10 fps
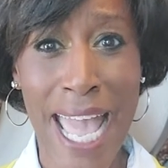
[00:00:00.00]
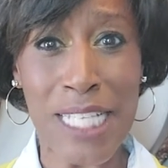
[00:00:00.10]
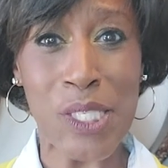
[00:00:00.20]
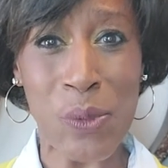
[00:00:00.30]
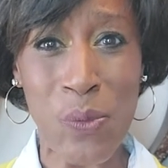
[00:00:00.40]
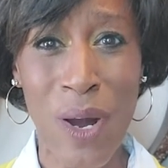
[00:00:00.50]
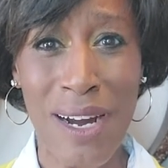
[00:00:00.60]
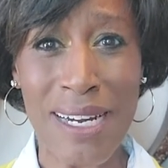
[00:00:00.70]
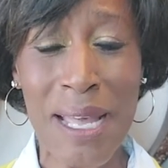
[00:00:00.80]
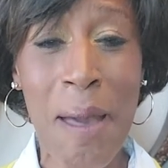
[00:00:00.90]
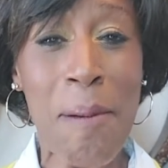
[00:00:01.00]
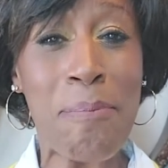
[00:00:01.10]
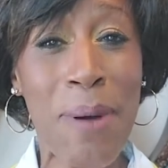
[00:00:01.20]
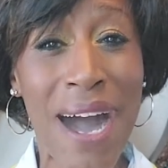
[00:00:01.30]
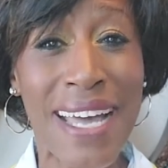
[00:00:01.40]
and some work,
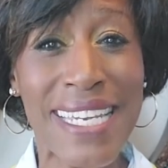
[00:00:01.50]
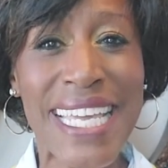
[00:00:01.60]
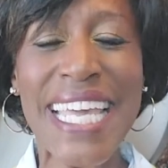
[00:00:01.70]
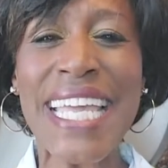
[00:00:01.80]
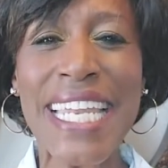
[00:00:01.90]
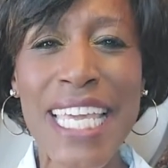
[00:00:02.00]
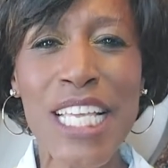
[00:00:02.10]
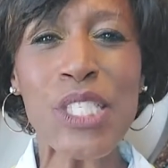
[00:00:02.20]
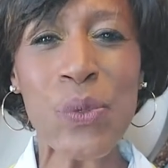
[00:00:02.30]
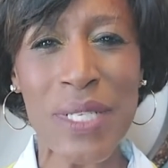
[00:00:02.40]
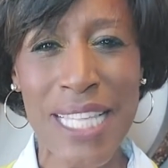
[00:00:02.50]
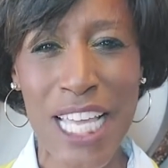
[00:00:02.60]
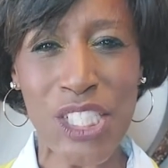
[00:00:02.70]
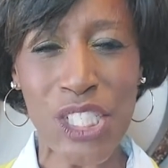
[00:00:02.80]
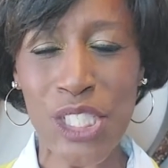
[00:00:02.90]
but it is a
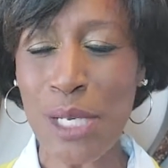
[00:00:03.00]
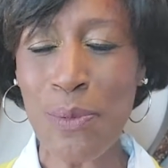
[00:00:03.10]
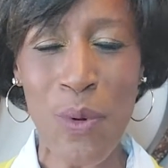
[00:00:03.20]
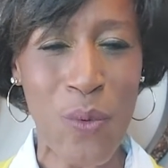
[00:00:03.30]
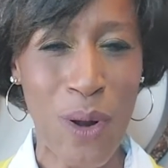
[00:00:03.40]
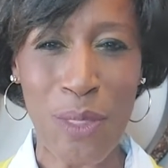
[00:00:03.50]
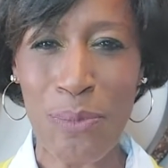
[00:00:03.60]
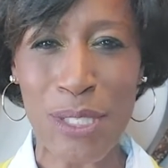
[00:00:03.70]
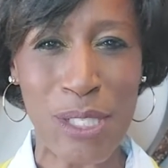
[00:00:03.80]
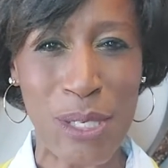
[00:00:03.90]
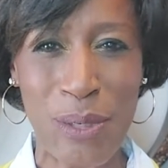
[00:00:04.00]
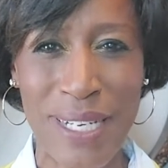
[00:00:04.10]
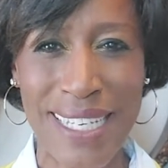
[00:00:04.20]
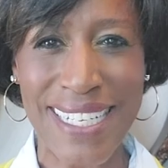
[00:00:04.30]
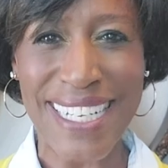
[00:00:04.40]
relationship worth
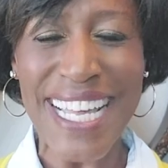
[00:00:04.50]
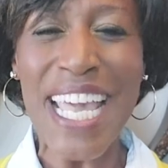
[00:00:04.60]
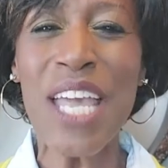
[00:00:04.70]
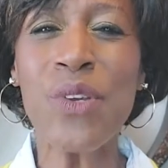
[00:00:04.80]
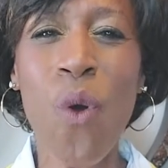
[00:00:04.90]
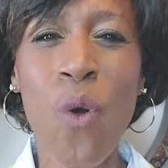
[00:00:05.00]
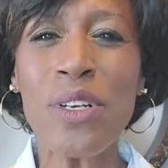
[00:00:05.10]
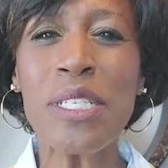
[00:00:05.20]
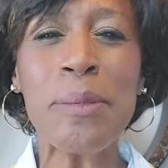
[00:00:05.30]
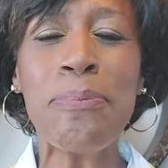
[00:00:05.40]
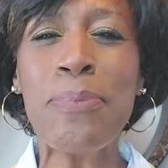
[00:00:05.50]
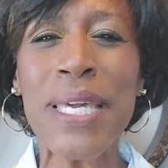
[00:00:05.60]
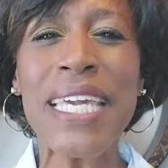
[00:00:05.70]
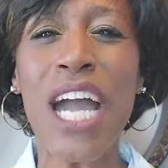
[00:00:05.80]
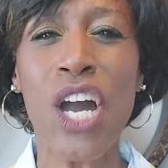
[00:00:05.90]
pursuing. In order to
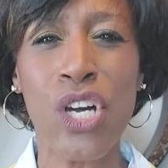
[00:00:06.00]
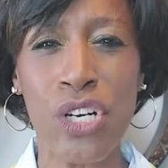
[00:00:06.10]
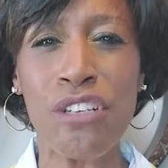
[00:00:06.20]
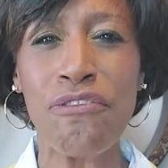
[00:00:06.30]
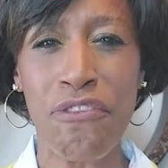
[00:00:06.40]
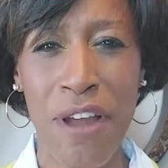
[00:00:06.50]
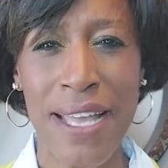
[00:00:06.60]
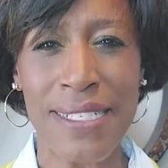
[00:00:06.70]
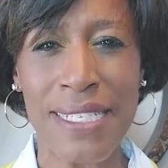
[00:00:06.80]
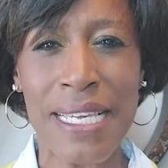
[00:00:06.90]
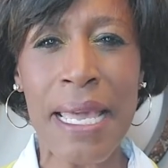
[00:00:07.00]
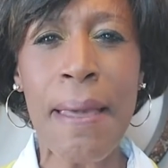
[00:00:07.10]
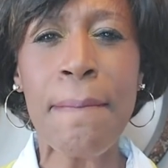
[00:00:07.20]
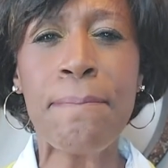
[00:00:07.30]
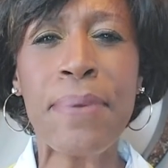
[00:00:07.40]
be a good friend,
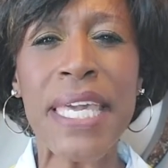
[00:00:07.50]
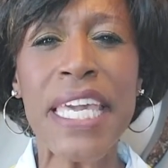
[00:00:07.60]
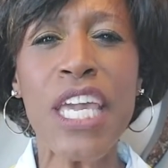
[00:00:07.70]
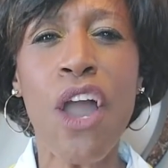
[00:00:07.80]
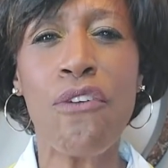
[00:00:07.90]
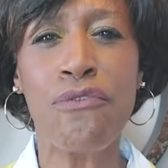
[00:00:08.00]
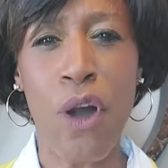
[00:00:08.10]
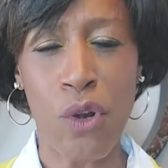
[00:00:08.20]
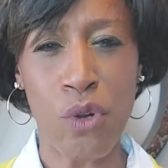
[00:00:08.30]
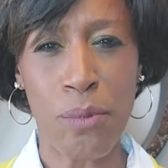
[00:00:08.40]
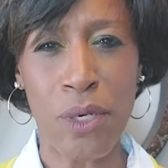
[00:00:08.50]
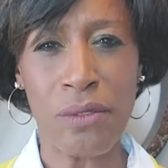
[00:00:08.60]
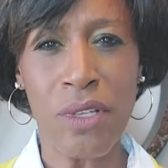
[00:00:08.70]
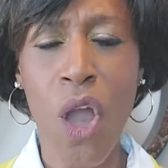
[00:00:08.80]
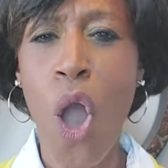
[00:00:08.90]
be vulnerable.
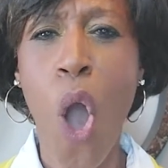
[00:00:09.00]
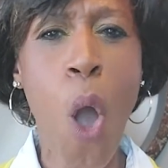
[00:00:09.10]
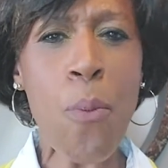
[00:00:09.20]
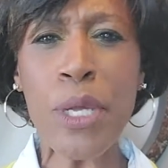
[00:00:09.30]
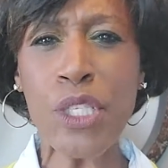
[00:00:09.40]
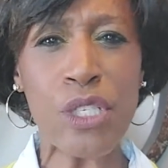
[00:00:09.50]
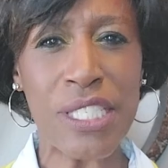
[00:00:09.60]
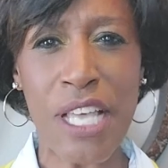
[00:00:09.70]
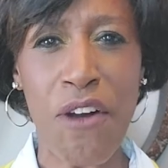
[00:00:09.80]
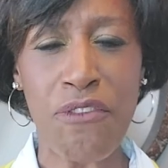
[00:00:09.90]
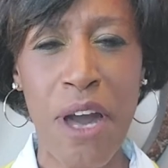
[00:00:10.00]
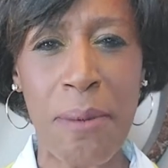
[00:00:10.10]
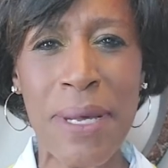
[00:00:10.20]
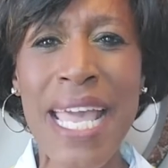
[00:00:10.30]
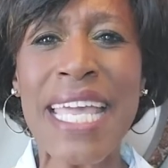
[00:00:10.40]
Open yourself
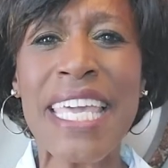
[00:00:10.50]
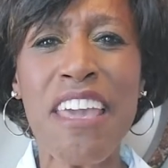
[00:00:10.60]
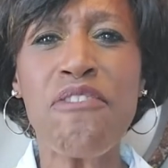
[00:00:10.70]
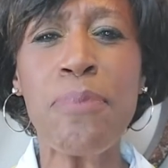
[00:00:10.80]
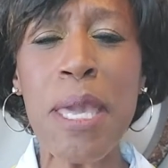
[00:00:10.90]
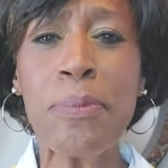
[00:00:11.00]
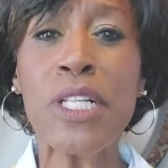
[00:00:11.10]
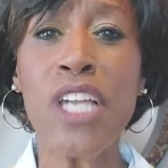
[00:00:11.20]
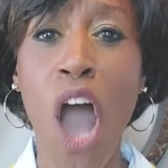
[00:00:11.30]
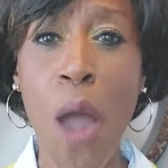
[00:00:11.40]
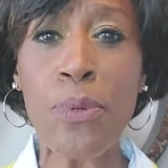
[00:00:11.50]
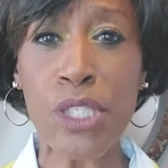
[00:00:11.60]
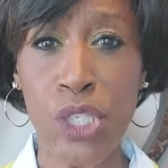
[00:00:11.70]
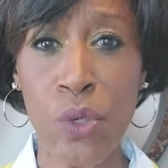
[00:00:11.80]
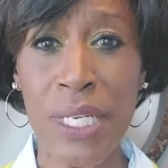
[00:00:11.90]
up. Give people an
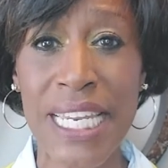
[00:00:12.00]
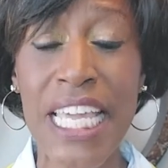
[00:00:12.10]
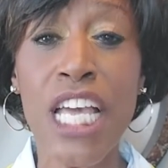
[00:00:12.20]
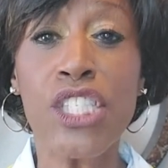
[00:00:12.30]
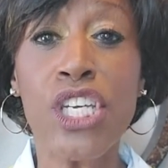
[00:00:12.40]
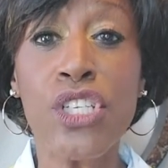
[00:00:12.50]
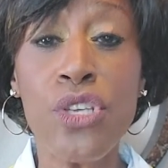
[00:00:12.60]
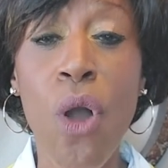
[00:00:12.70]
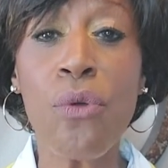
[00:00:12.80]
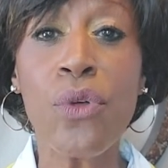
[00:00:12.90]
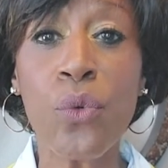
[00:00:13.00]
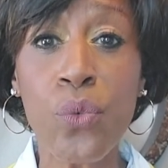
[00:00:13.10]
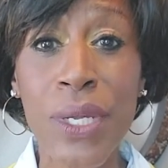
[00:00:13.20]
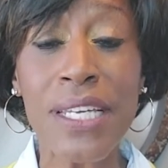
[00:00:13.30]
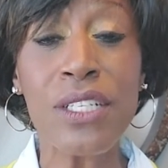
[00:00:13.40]
opportunity to know the
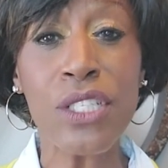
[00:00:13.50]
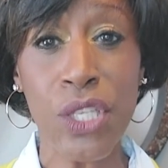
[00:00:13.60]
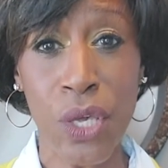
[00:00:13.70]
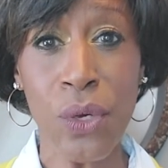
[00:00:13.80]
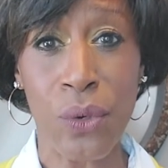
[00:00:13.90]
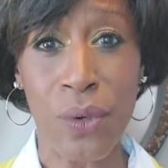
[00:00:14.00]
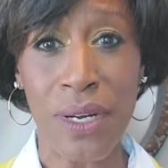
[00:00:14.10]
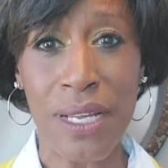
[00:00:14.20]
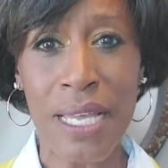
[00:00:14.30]
real you.